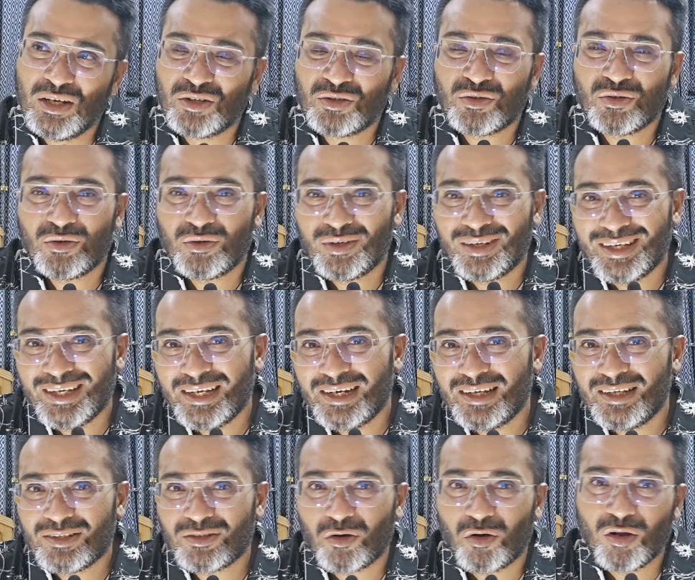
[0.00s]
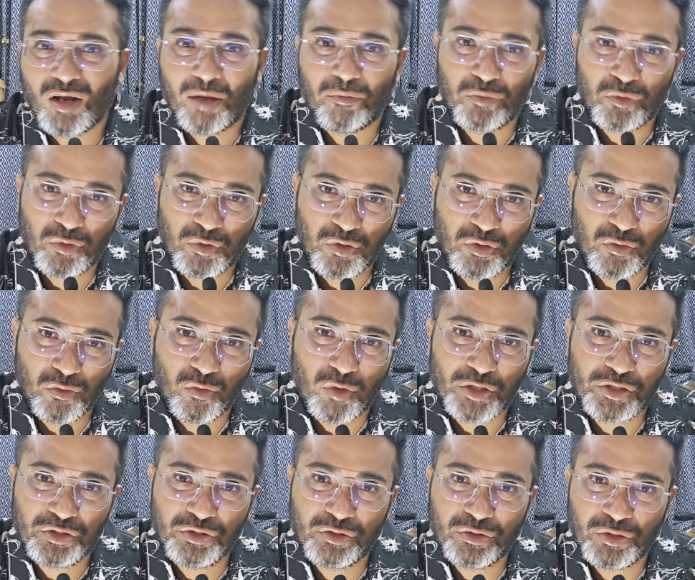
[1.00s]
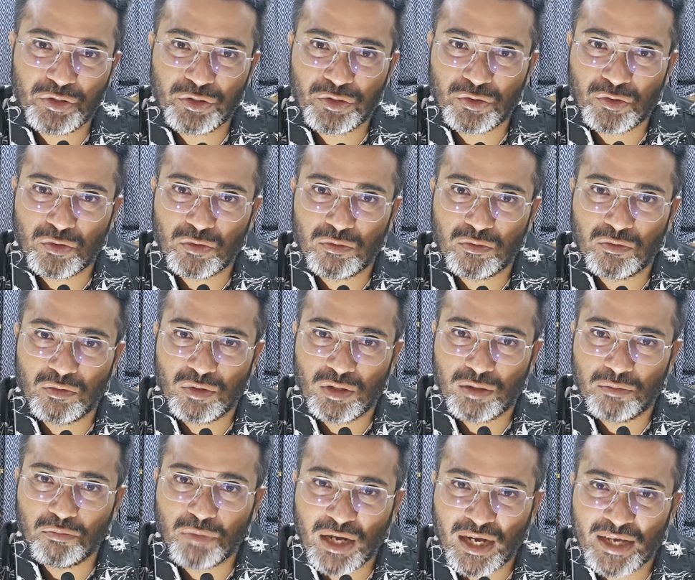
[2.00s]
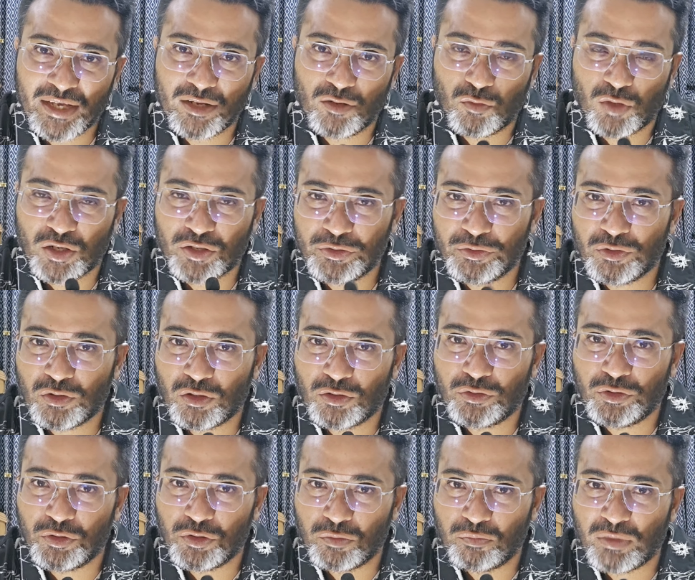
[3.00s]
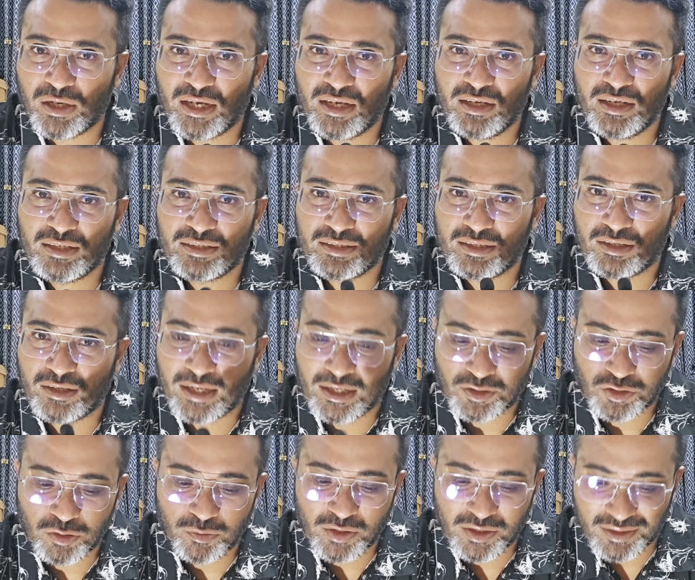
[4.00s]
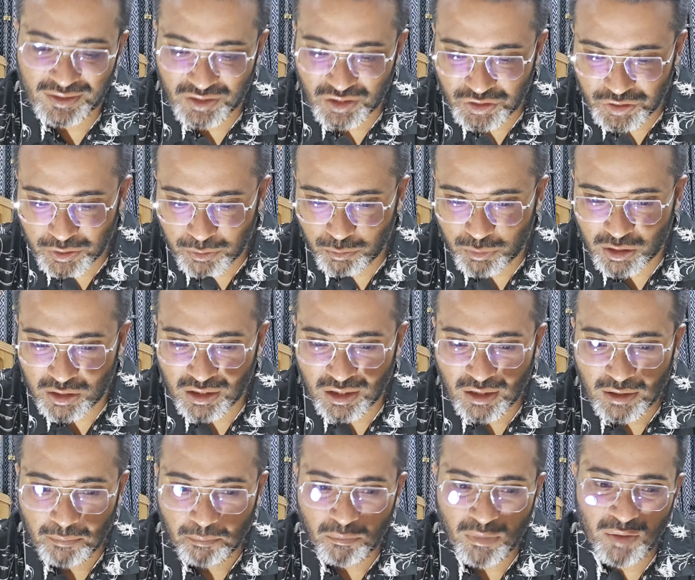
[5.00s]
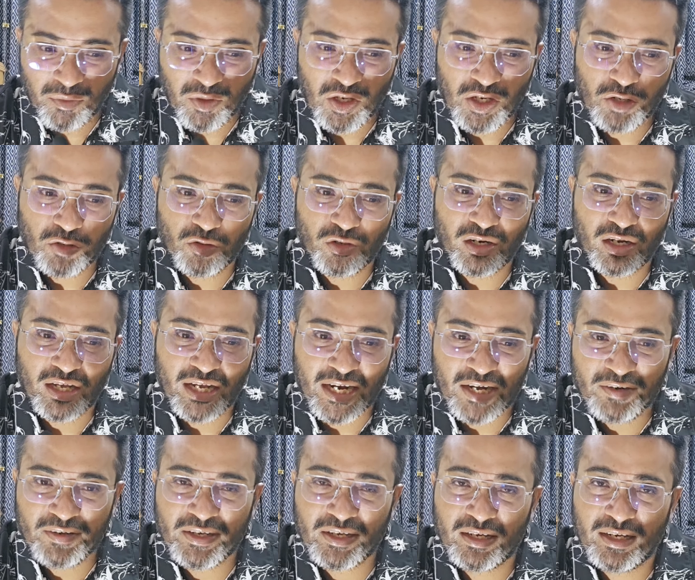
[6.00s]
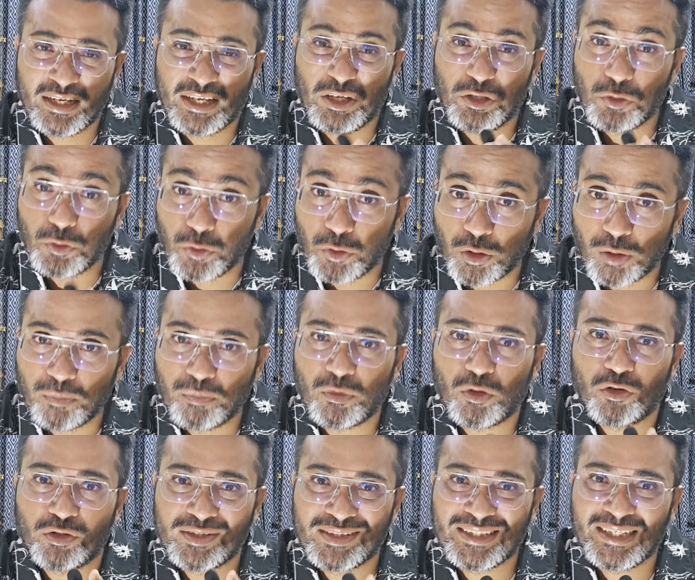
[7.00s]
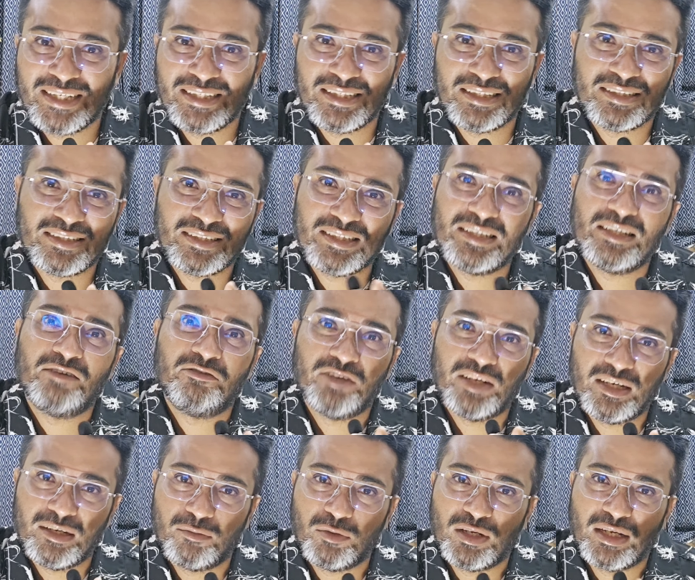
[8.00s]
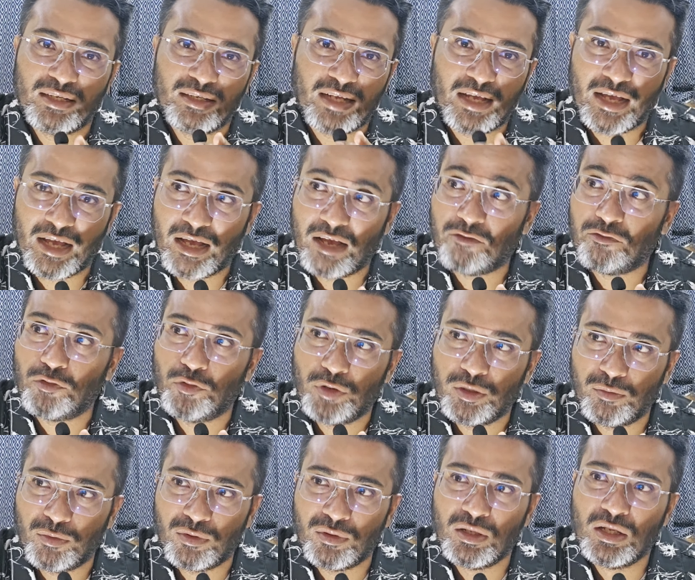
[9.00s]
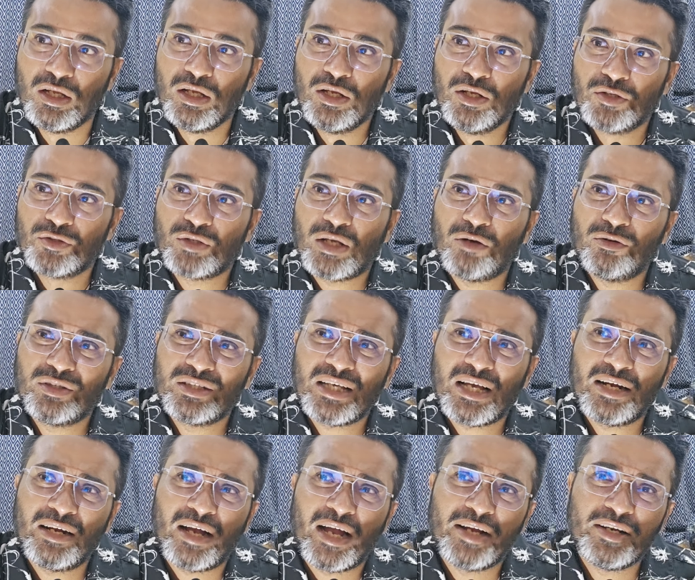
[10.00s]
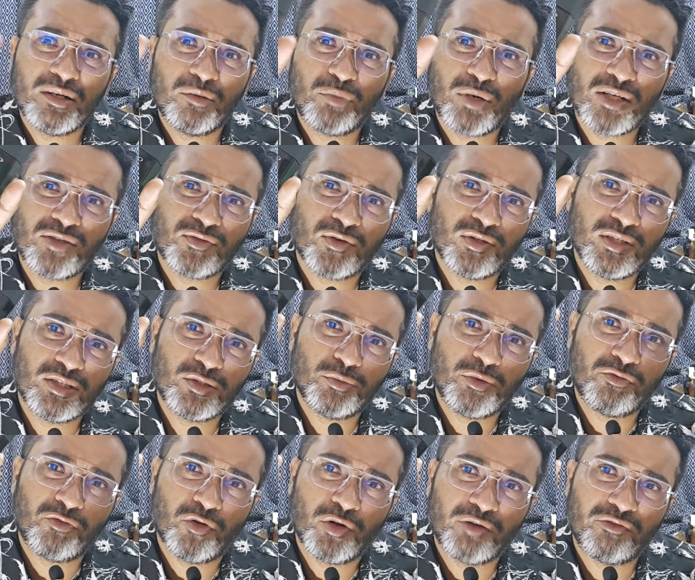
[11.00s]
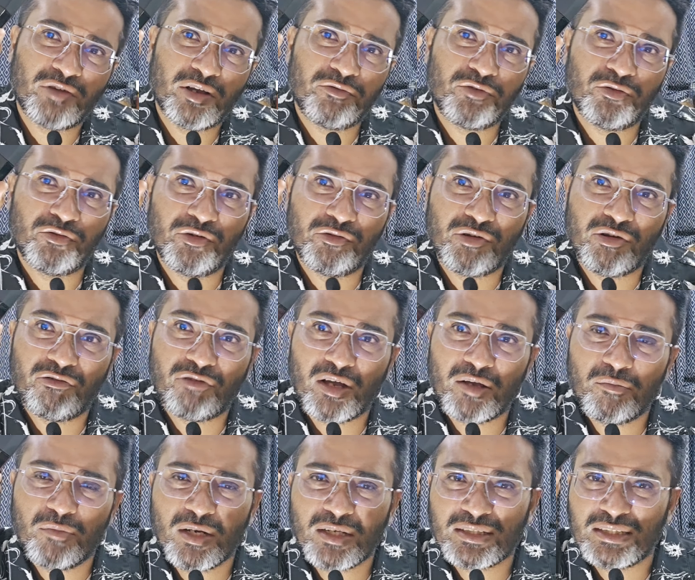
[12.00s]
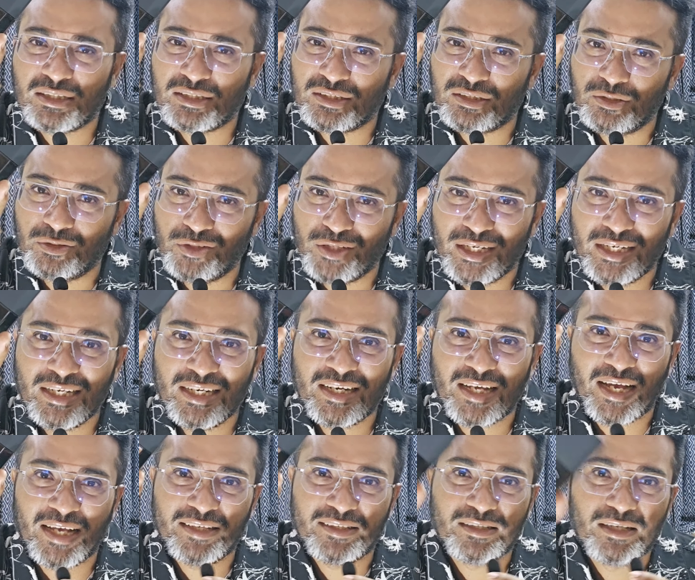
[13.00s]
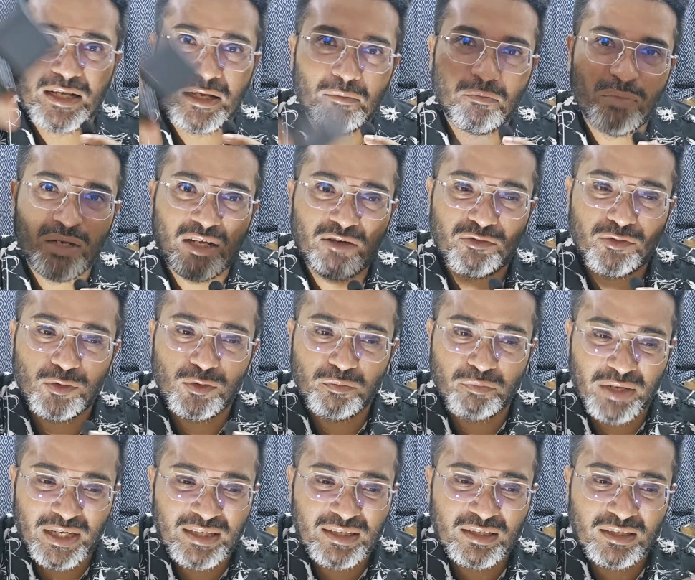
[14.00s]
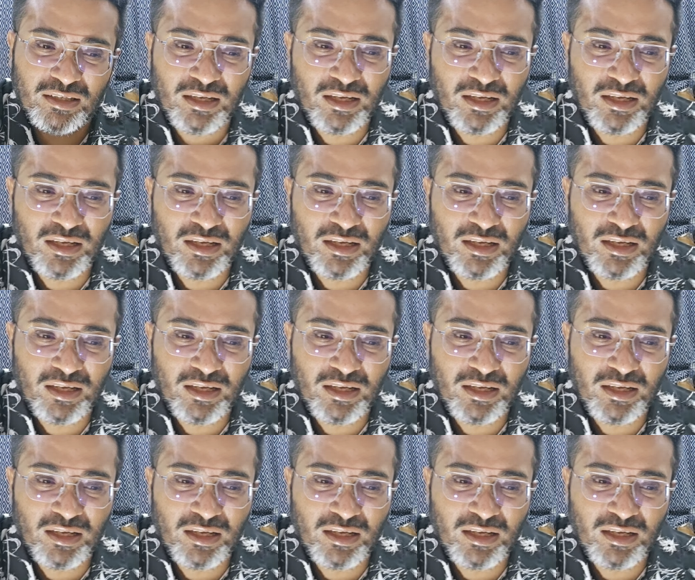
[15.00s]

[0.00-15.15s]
So it is all up to you what you're going to uh, buy and what you're not going to buy. It's a customer decision, but maybe in your area like Europe or States, it's still available and affordable. So I would say our ideal price for this would be forty-five to fifty-five bucks. It's a really nice, playful mint.